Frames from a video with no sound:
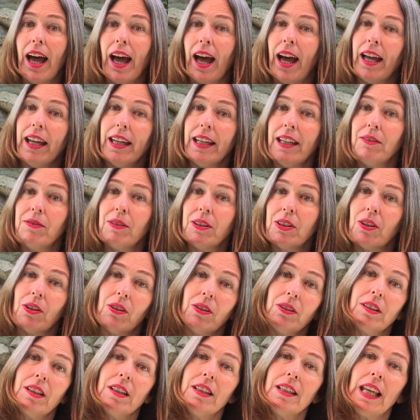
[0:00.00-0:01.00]
I had
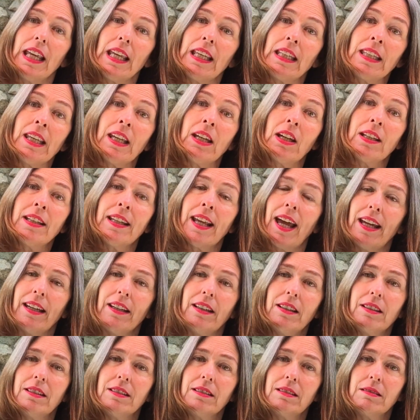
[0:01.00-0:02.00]
recorded an
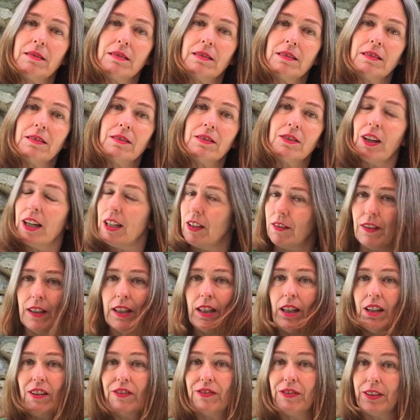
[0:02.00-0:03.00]
entire great
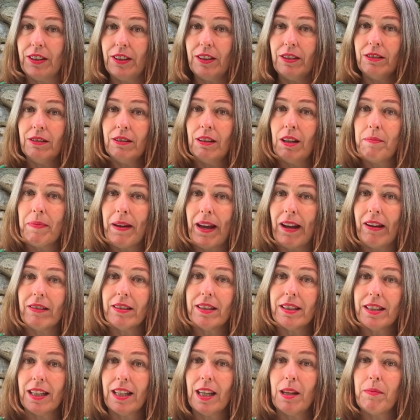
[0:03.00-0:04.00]
video for you about
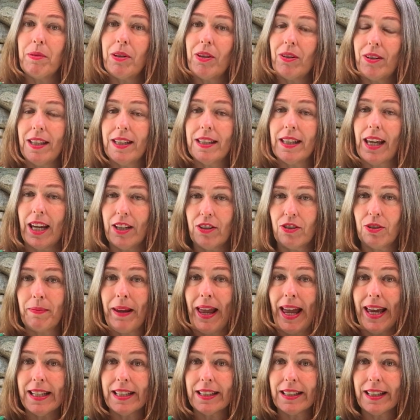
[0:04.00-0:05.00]
City Beauty's
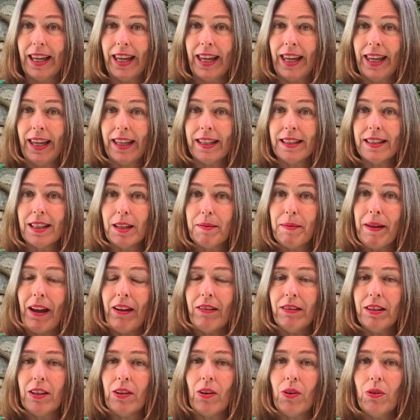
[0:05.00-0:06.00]
HydroMask, and
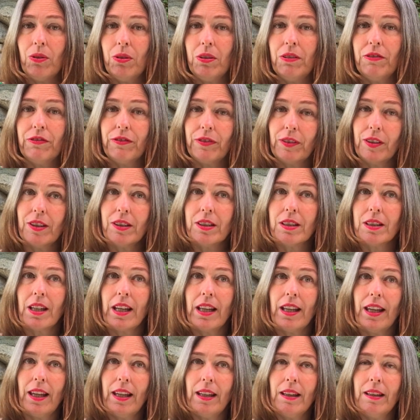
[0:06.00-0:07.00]
somehow the whole first
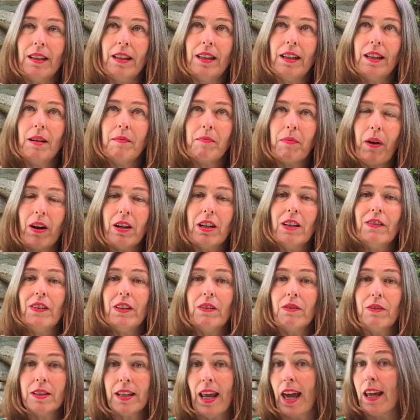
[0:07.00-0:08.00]
part of
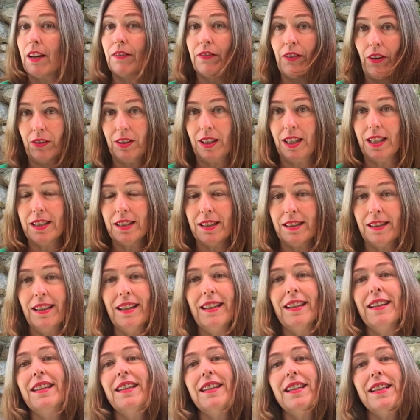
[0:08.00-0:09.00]
it was out of focus.
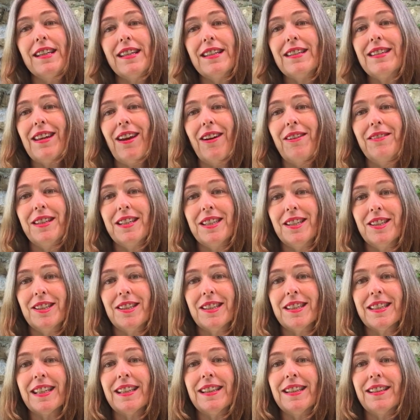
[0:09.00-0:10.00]
So this is
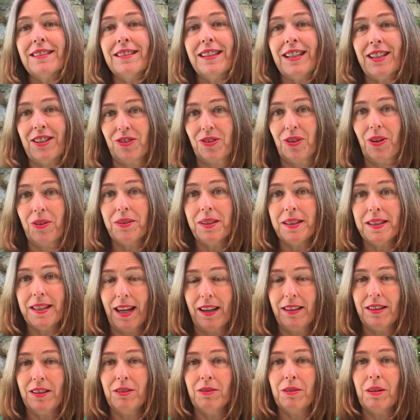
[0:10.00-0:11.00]
just a little intro to
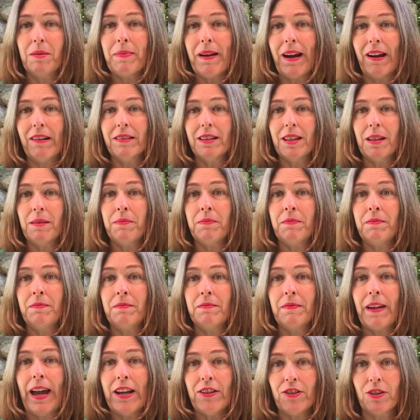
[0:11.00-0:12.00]
tell you about the
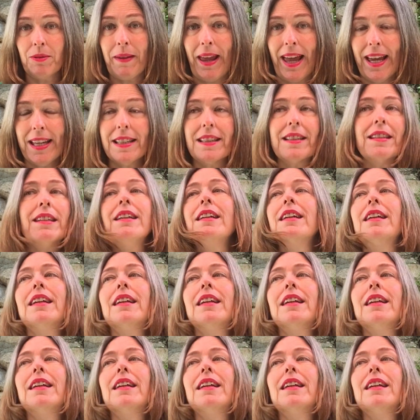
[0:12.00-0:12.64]
HydroMask.